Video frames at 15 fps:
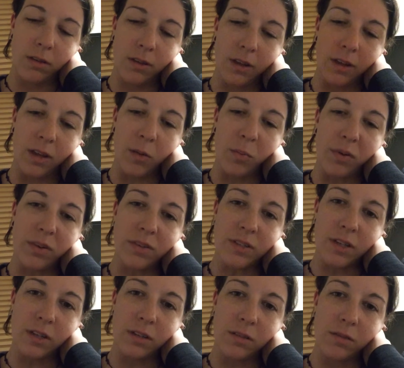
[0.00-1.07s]
they built
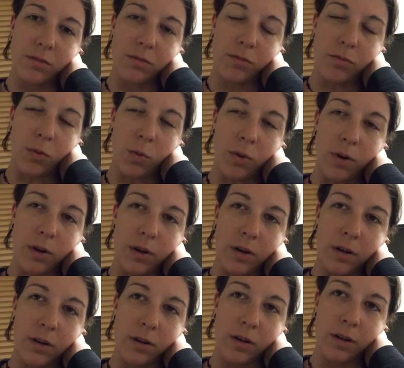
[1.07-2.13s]
it
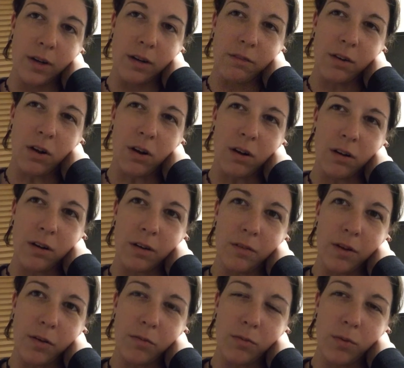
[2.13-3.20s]
for kind of an honor
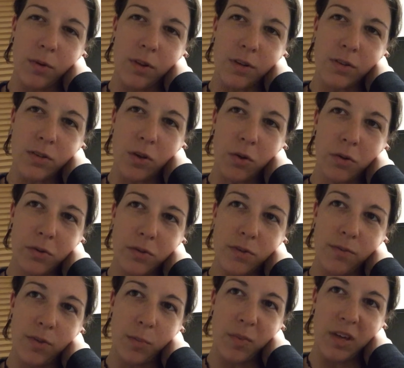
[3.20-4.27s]
and for the souls
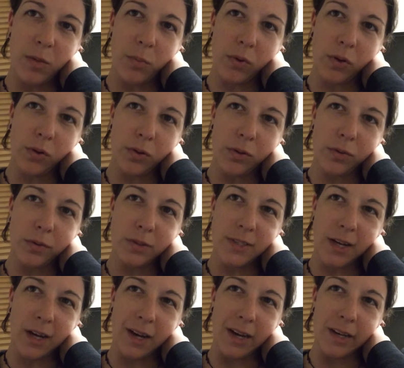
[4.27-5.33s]
of the people who
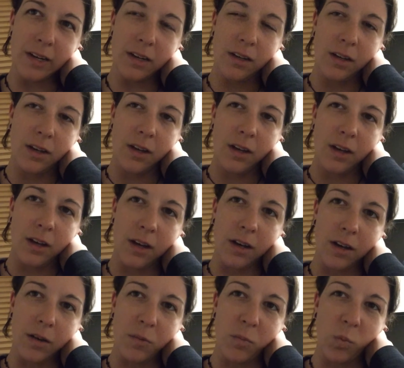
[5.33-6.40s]
died
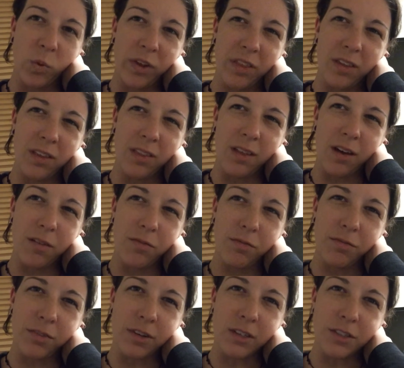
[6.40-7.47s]
within that
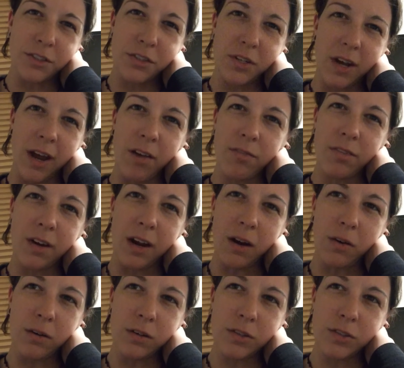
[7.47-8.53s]
first half an
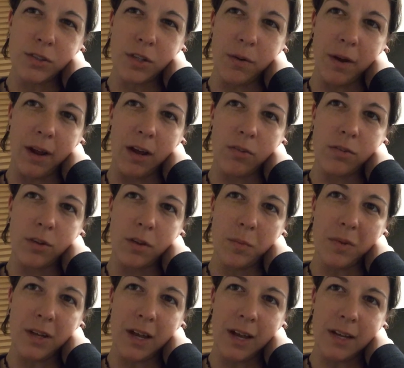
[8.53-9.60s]
hour or so after the
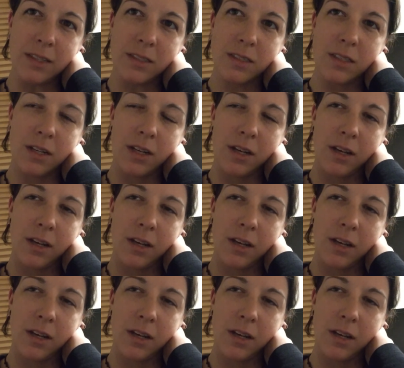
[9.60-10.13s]
blast,